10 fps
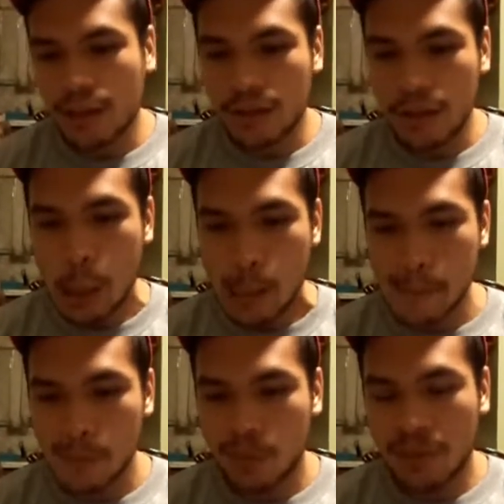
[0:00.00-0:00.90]

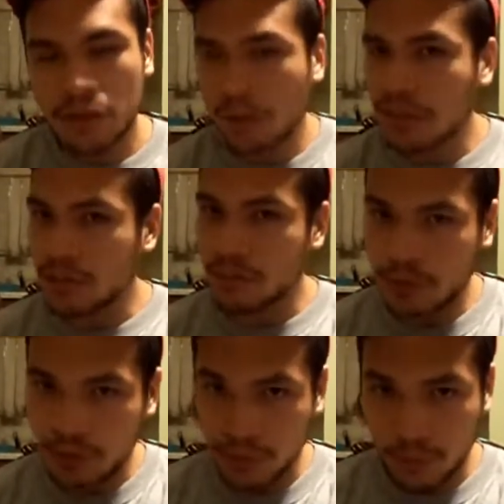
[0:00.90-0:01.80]
there's only so much
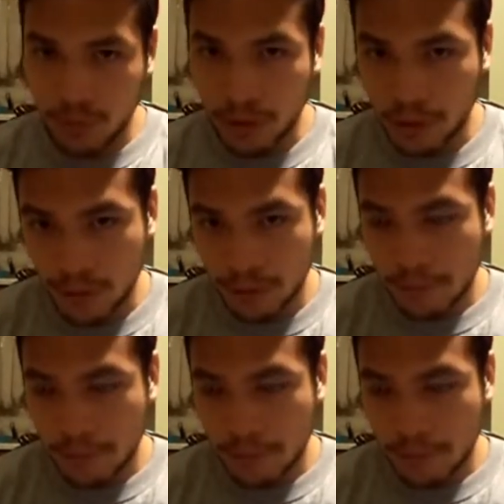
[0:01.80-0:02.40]
you could work.